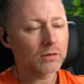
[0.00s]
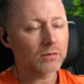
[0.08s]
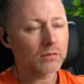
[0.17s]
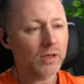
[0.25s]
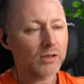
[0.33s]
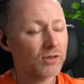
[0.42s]

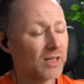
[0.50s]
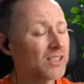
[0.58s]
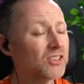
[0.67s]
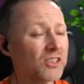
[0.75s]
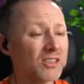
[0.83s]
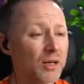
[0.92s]
Right, so that's
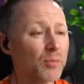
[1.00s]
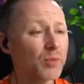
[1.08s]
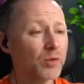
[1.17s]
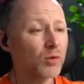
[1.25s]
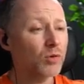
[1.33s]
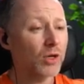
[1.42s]
just
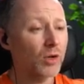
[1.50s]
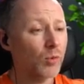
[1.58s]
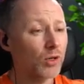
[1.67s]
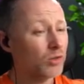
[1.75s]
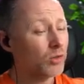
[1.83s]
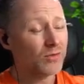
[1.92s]
simple, not going to
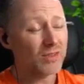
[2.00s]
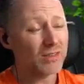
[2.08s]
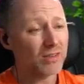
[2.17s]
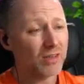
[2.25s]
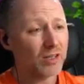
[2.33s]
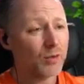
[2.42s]
work. Don't even need to
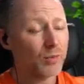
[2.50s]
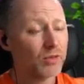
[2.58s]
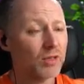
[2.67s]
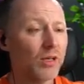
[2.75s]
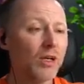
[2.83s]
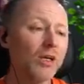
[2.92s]
think about it.
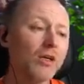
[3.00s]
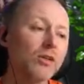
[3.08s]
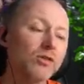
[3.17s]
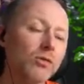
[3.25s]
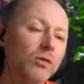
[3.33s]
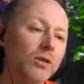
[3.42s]

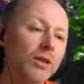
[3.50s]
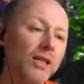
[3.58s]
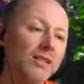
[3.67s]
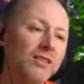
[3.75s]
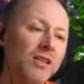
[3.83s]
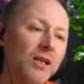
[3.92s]
So let's
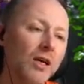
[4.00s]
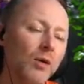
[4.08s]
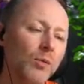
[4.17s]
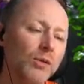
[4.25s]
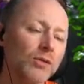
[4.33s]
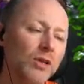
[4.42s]
say it
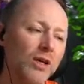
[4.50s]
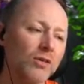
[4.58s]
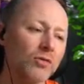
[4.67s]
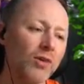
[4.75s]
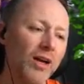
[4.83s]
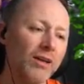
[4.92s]
was you
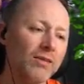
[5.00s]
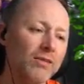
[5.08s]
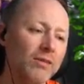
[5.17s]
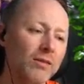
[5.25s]
had red,